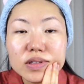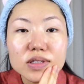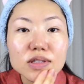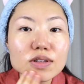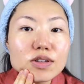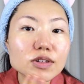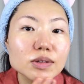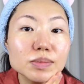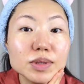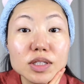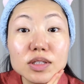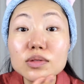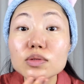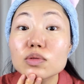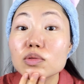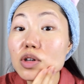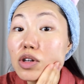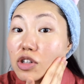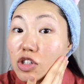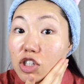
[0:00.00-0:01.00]
So I'm gonna
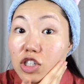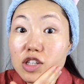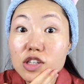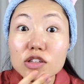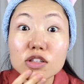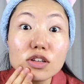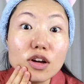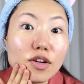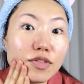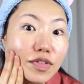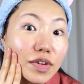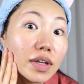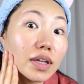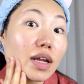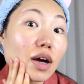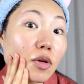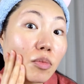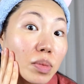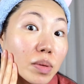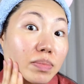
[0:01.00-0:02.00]
wash this off
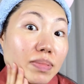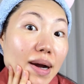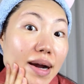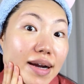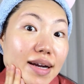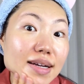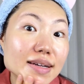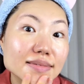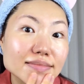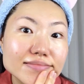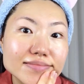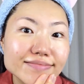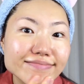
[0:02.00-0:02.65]
and I'll be back.